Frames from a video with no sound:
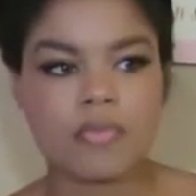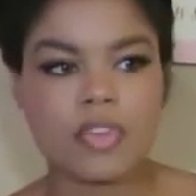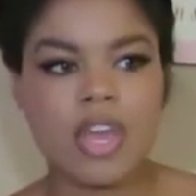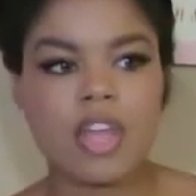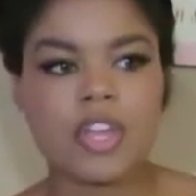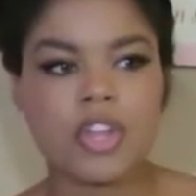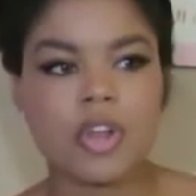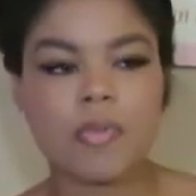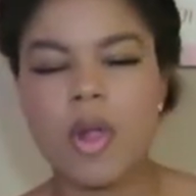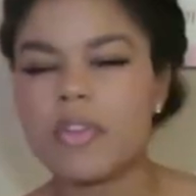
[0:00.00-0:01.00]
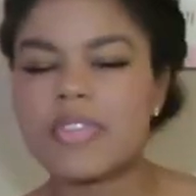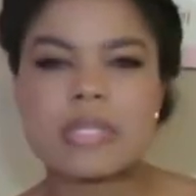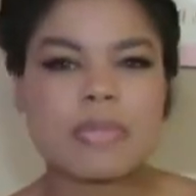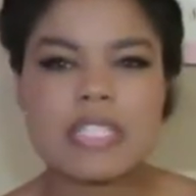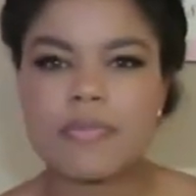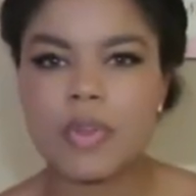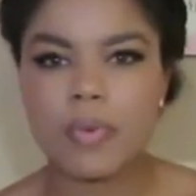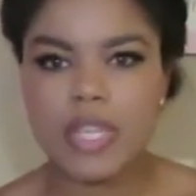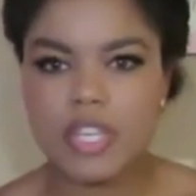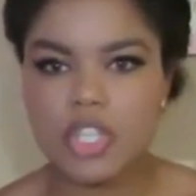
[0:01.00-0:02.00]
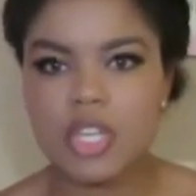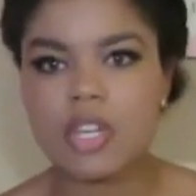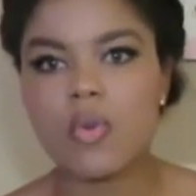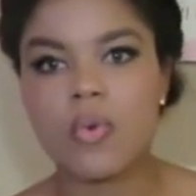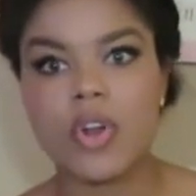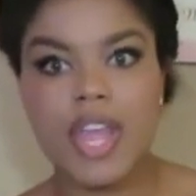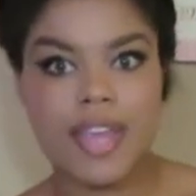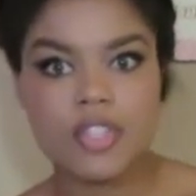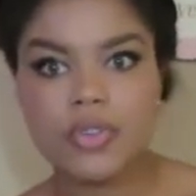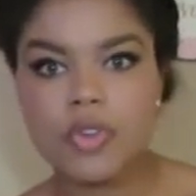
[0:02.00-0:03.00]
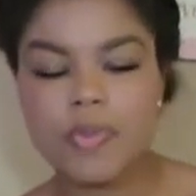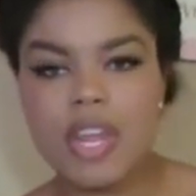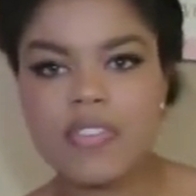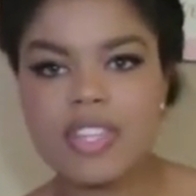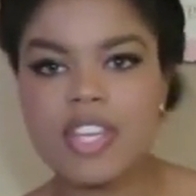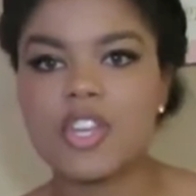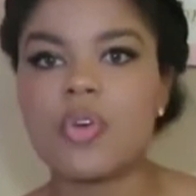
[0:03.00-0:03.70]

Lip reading: you're a part of a specific religion or age group and everything.